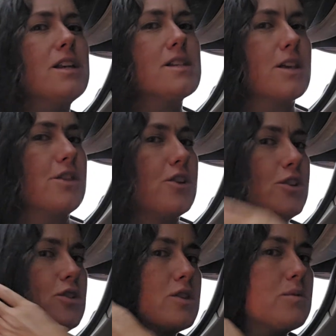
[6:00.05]
he said there
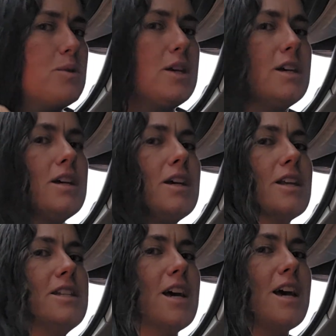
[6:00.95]
used to be
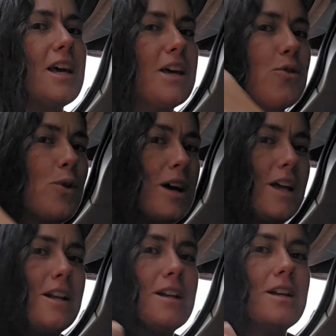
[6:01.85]
a day
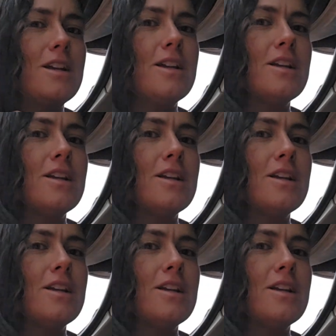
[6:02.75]
when